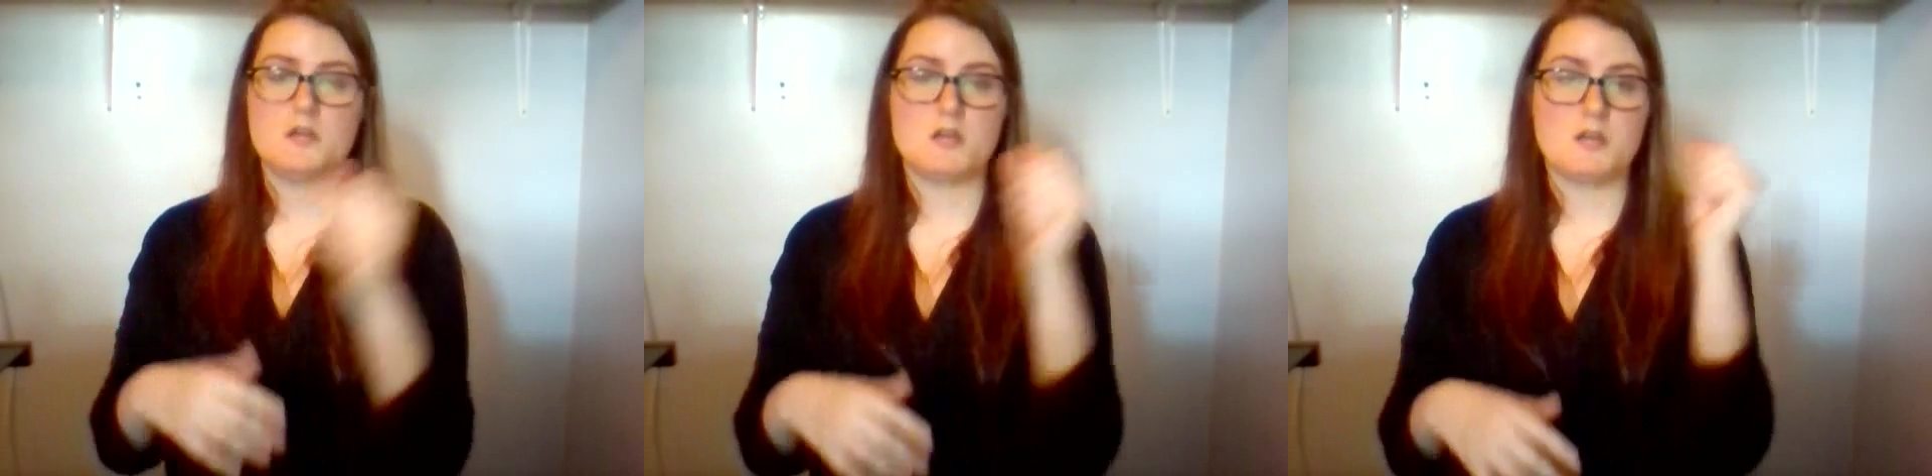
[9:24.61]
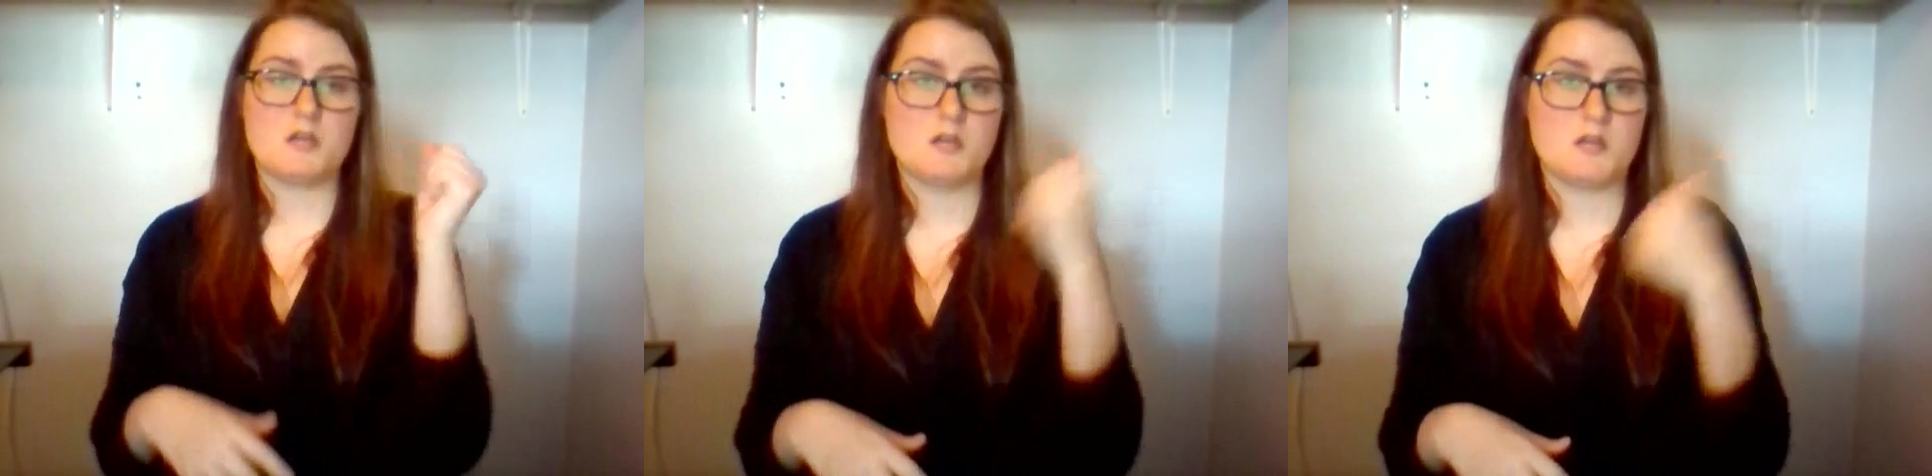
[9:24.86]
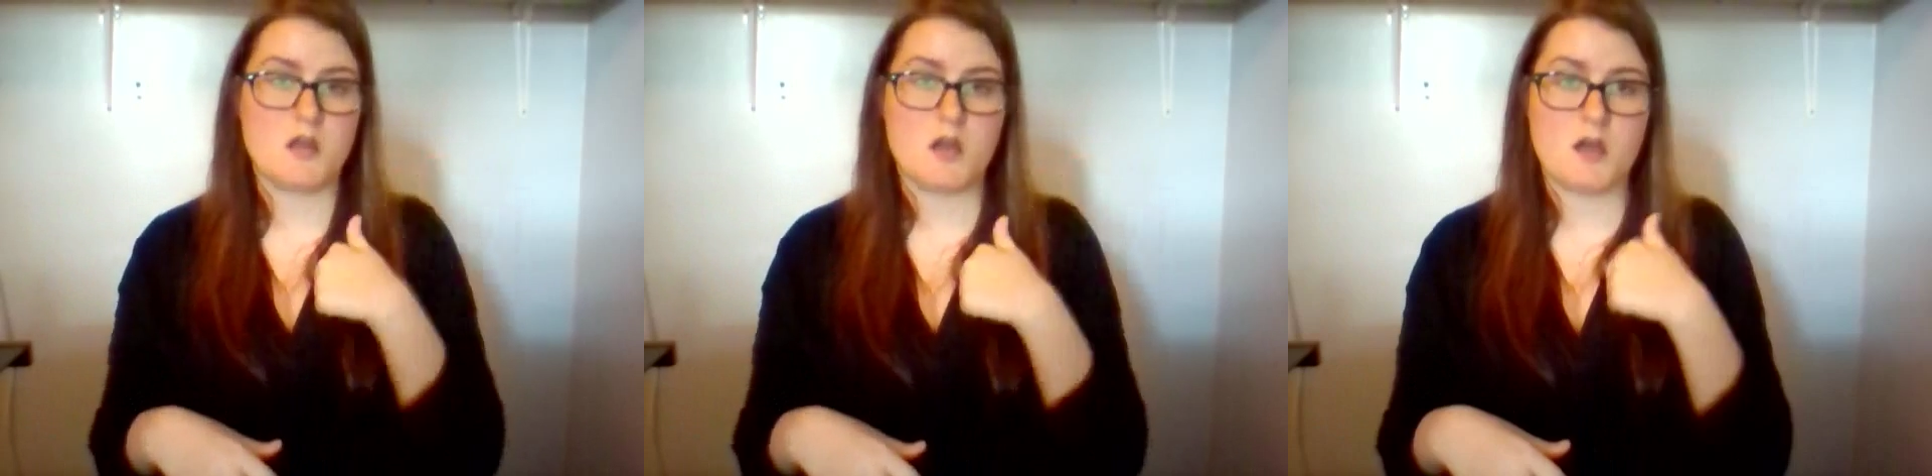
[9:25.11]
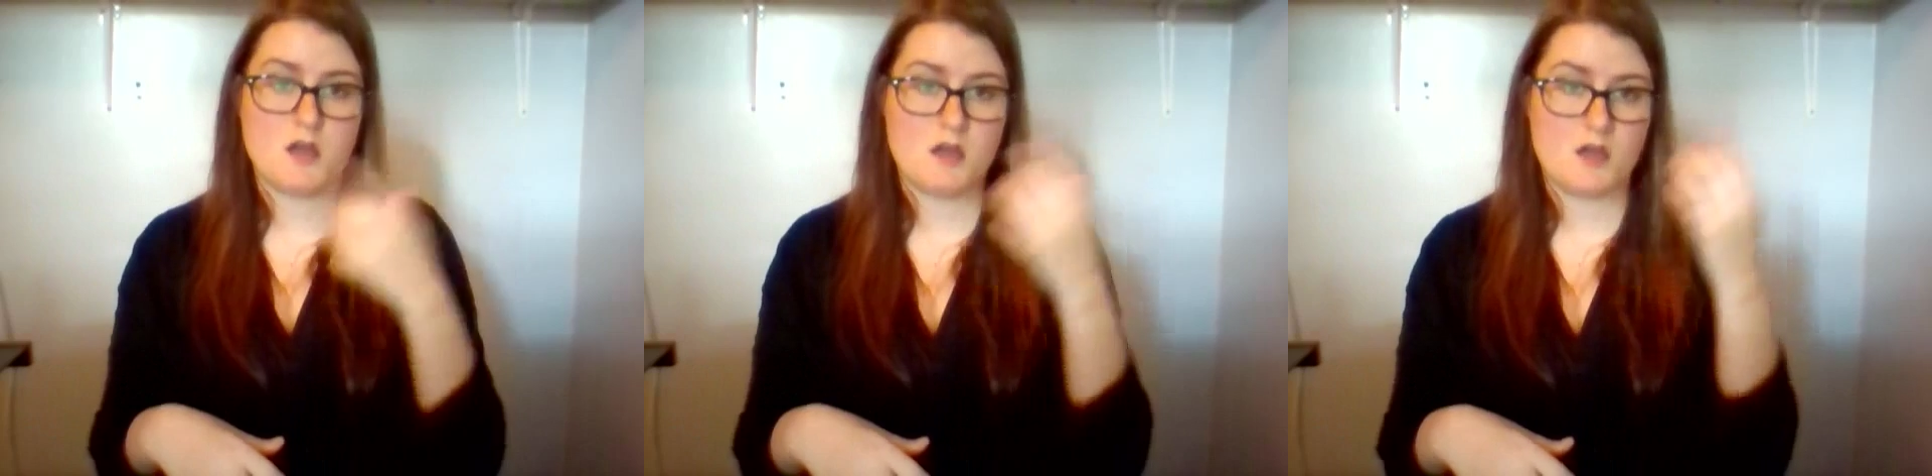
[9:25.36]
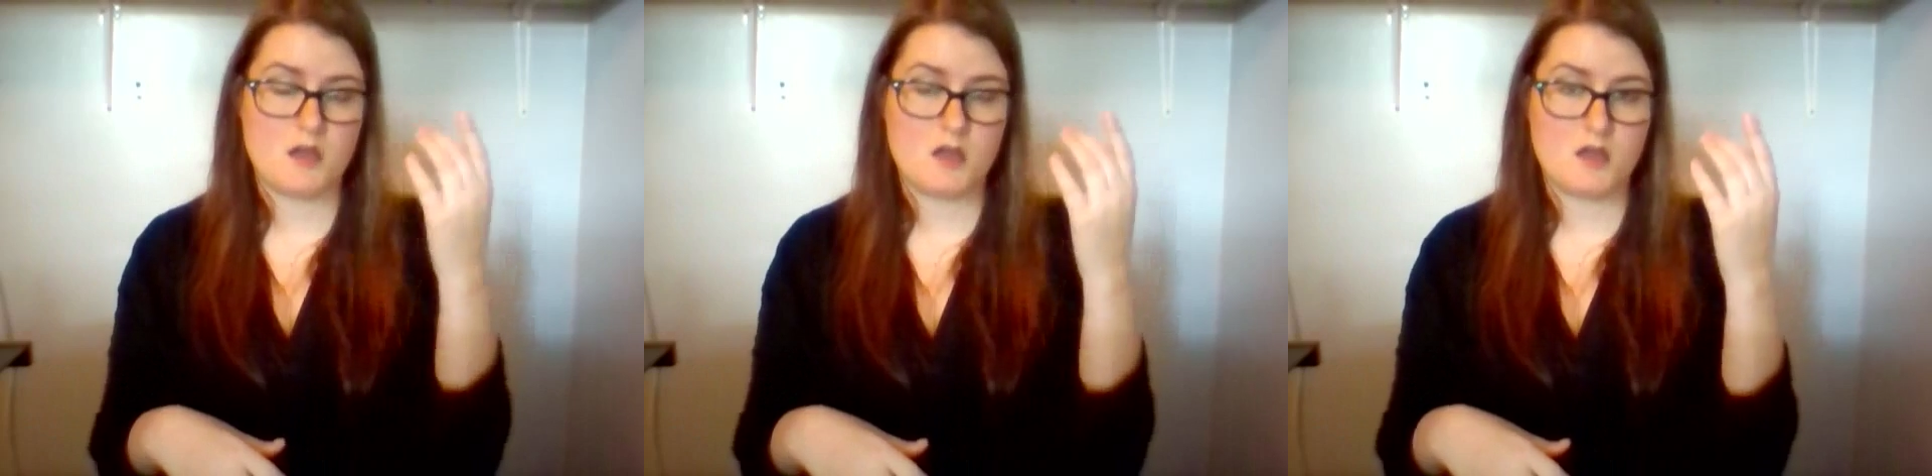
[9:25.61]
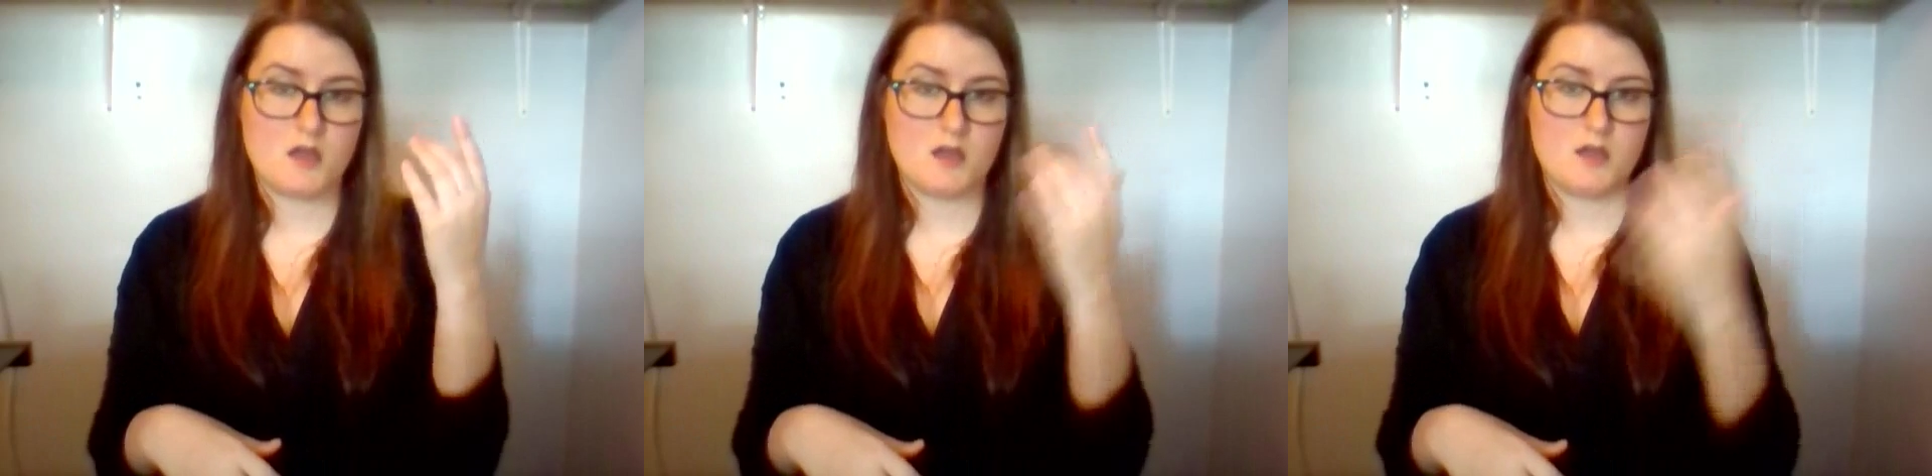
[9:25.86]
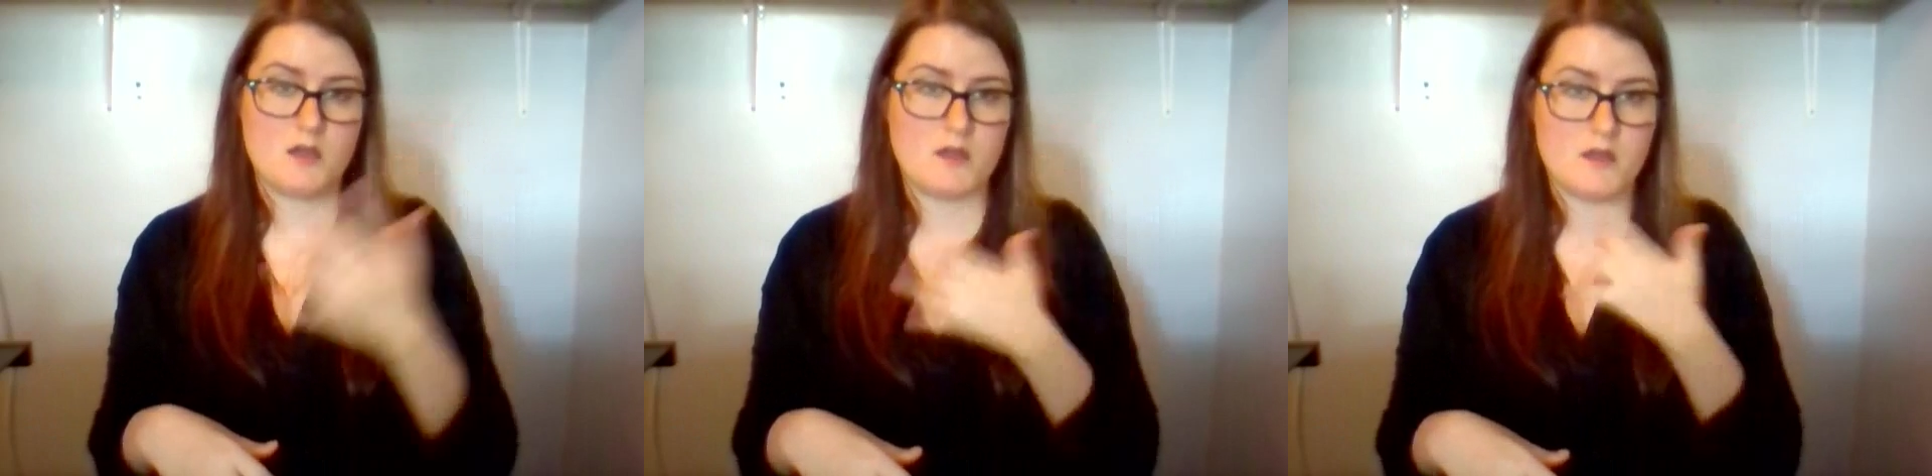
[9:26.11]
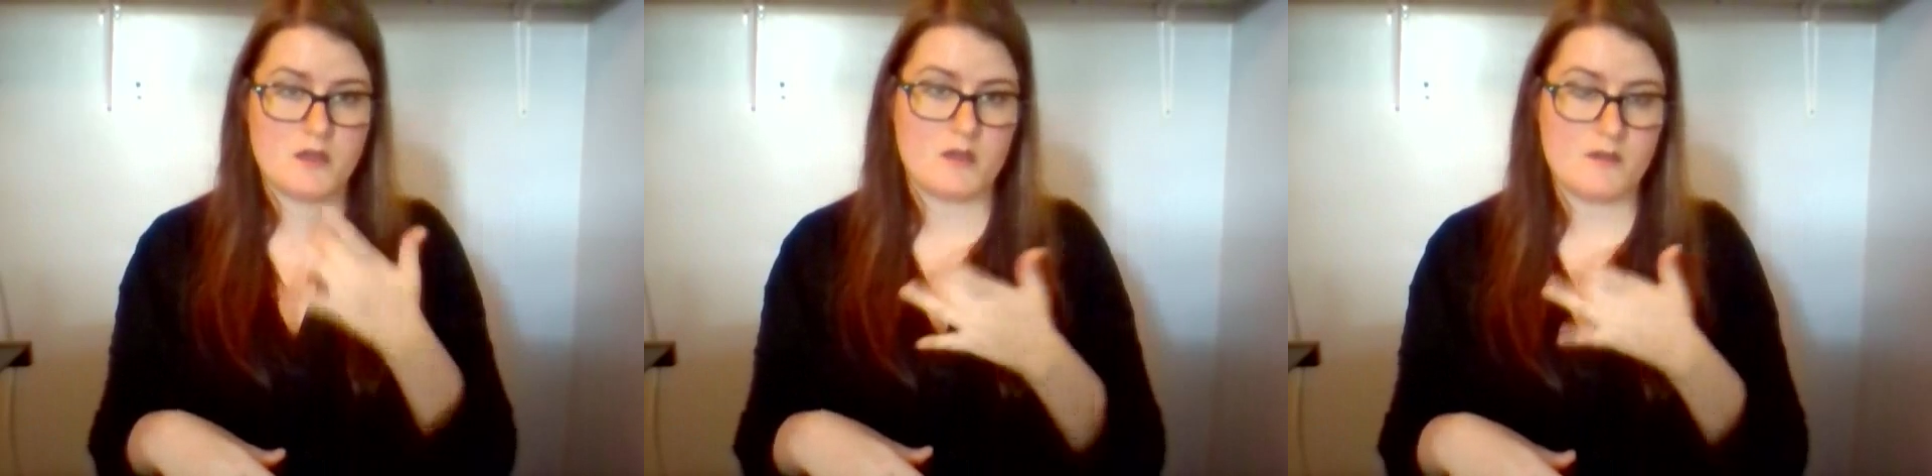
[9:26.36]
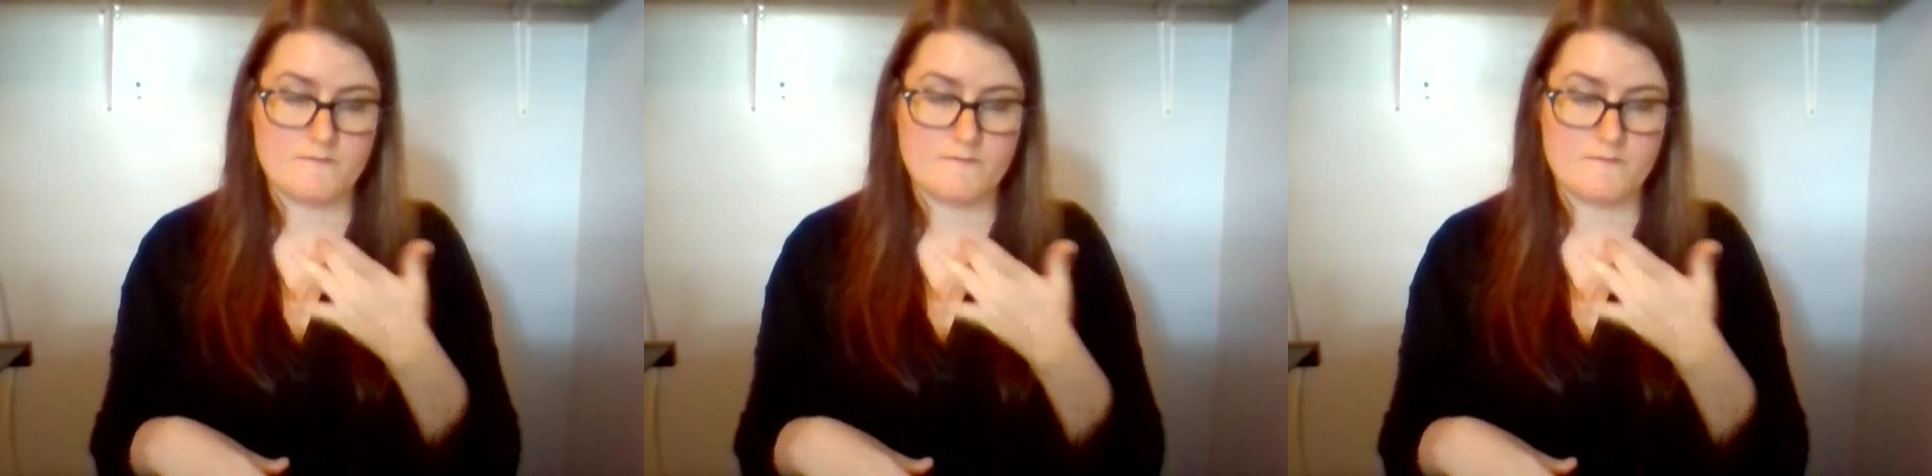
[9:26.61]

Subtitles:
can have the sweetest and best